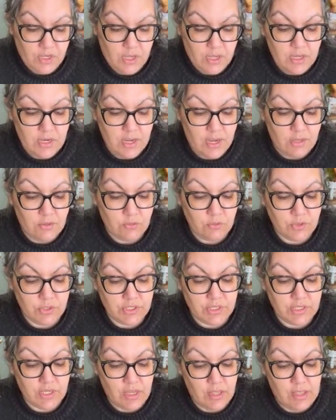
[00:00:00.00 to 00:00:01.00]
And I
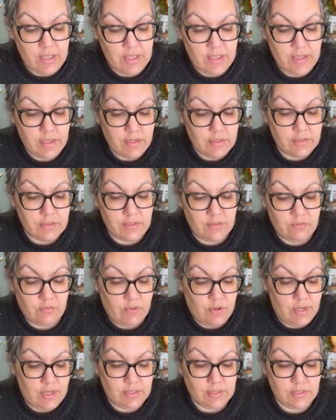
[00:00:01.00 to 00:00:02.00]
would add
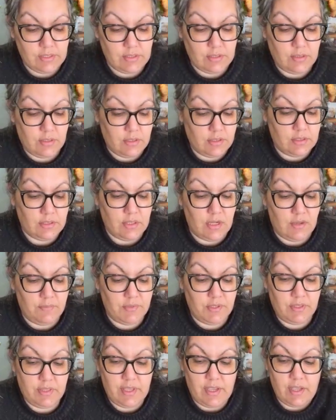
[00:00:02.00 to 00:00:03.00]
some waxes on
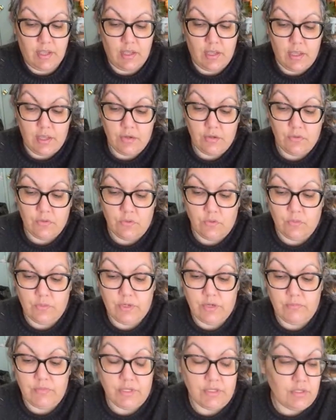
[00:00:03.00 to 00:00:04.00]
top of that. I don't know
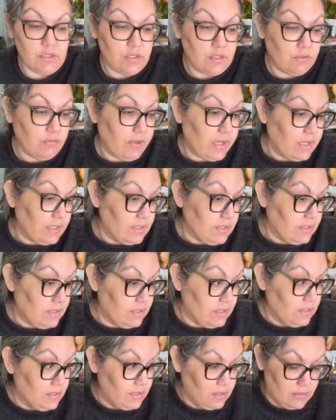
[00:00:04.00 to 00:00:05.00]
where my dark wax
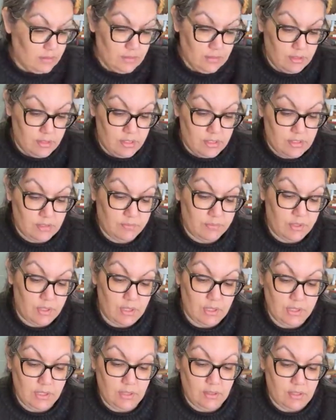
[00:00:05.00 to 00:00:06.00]
is. It's
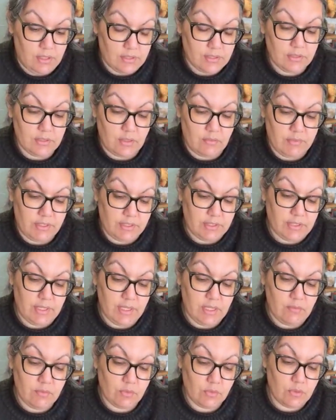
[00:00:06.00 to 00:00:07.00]
probably lost on my
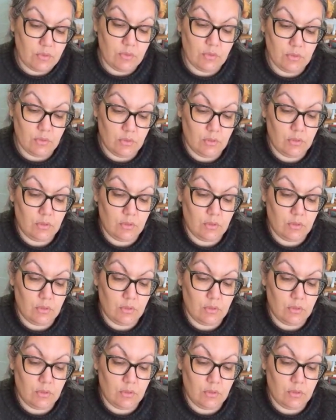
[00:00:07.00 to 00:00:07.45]
table.